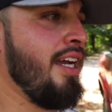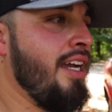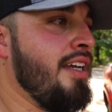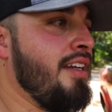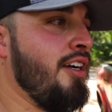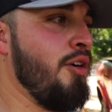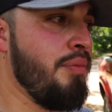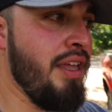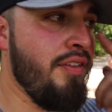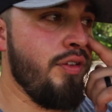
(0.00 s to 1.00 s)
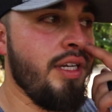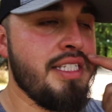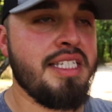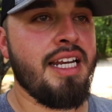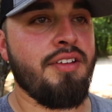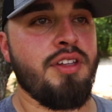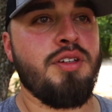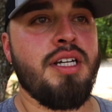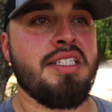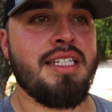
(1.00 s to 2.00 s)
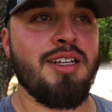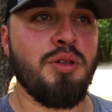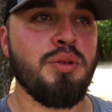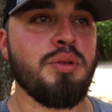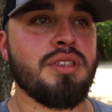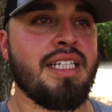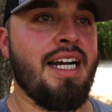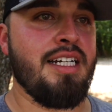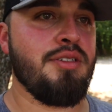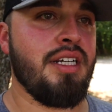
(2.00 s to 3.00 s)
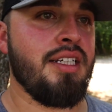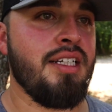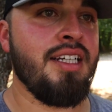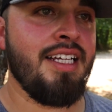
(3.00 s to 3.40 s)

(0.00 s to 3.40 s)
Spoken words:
and I hope that if you guys get out there, you guys stay cool, stay hydrated.